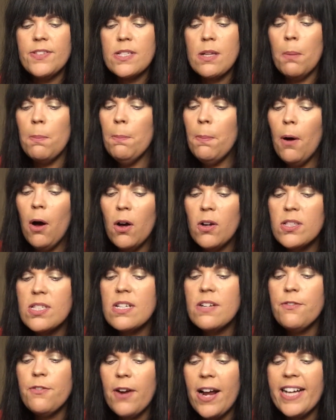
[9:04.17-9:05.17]
some
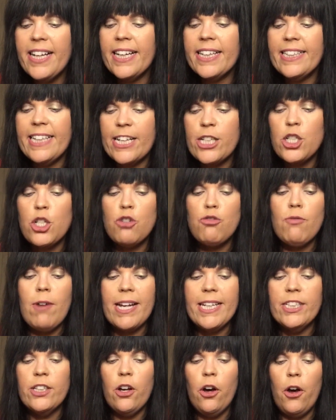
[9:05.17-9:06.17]
positive recognition
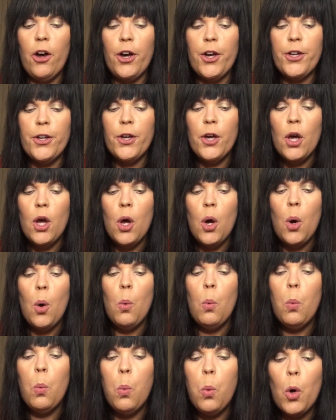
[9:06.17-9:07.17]
right now,
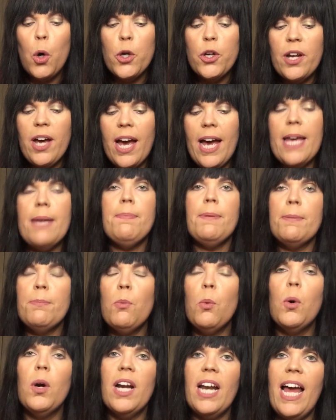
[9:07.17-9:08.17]
would I be
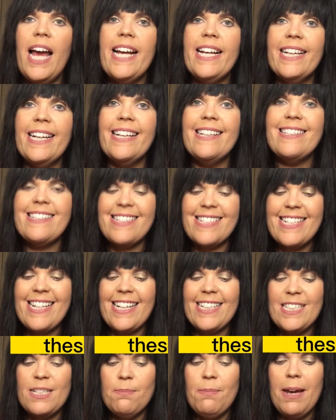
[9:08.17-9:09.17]
more likely to
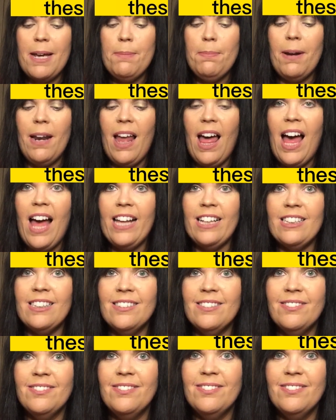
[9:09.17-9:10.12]
stick to my plan?